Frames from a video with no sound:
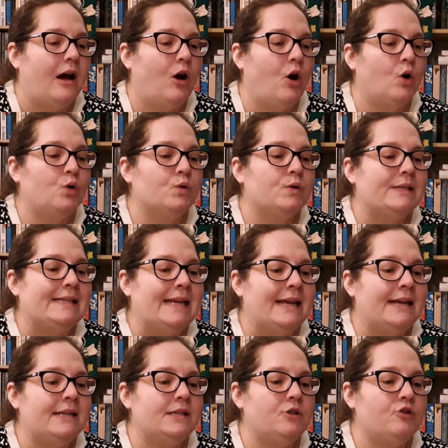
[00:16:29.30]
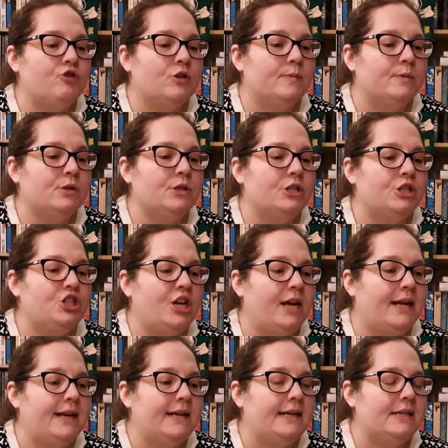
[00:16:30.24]
on uncertain, troubled
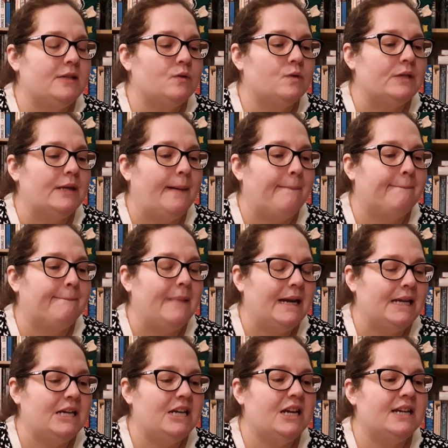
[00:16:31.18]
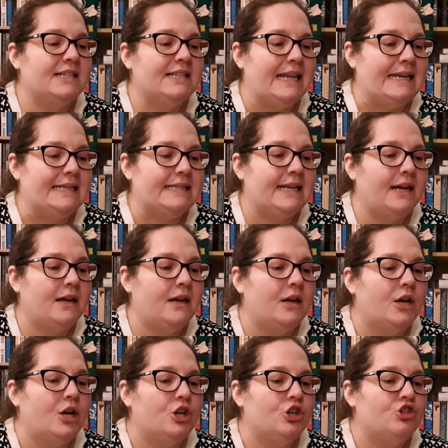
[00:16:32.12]
journeys until many years later,
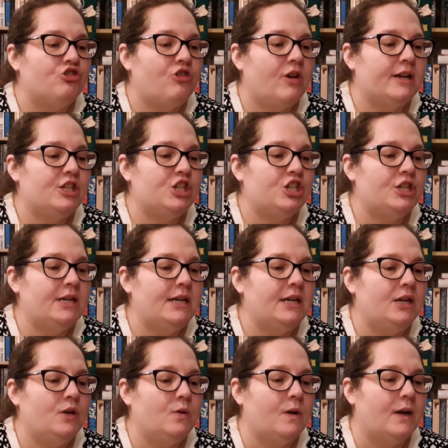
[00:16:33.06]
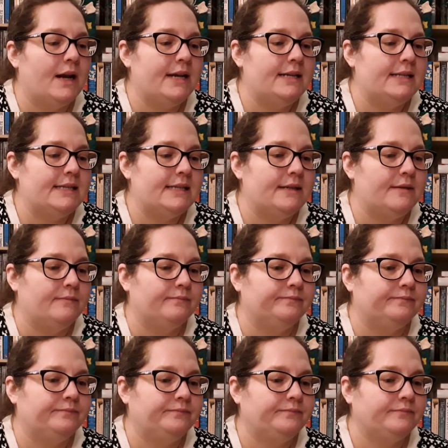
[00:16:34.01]
tragedy unites them.